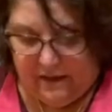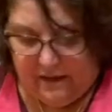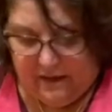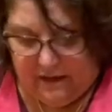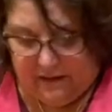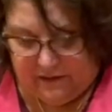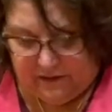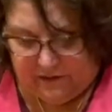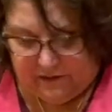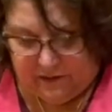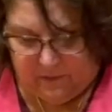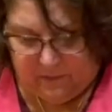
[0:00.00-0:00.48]

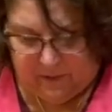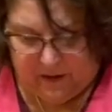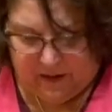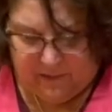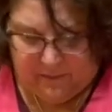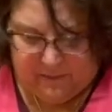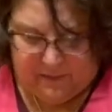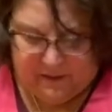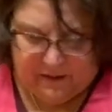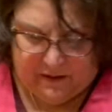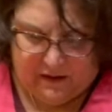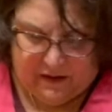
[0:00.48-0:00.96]
So I
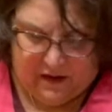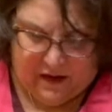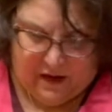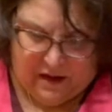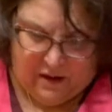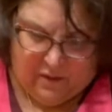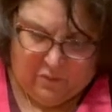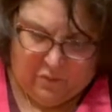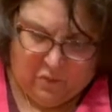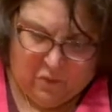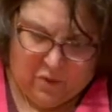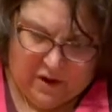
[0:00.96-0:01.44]
would cut
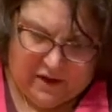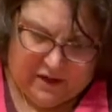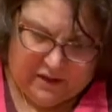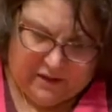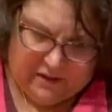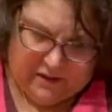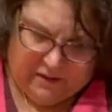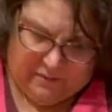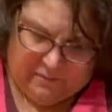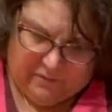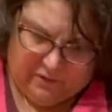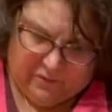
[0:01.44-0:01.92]
one of
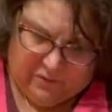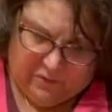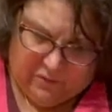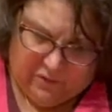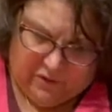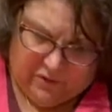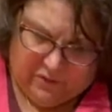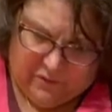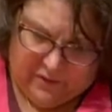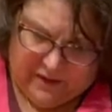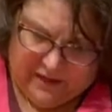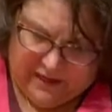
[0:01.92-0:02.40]
them
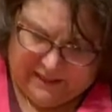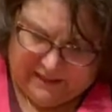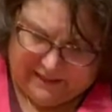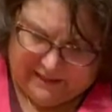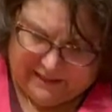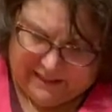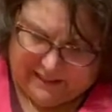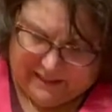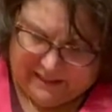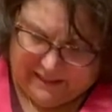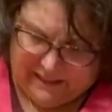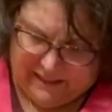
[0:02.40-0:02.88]
long ways
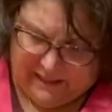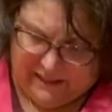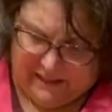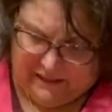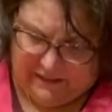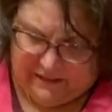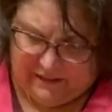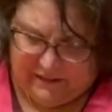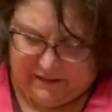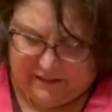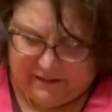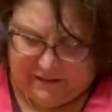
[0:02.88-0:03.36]
like
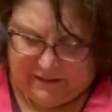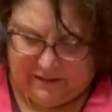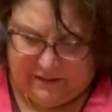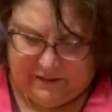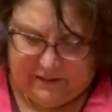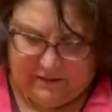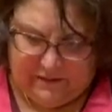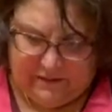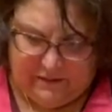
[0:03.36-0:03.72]
this.